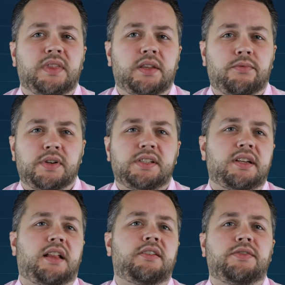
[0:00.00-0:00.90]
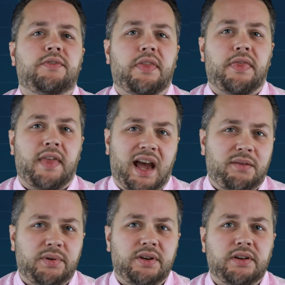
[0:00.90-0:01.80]
The risk tolerance for
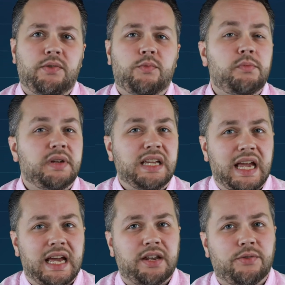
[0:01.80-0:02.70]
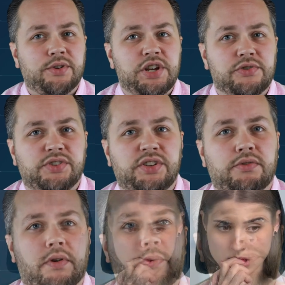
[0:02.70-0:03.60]
that bug would be at or near
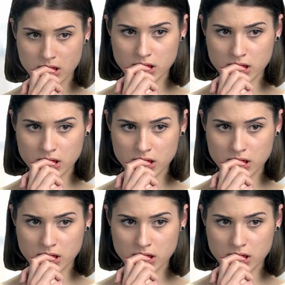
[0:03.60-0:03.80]
zero.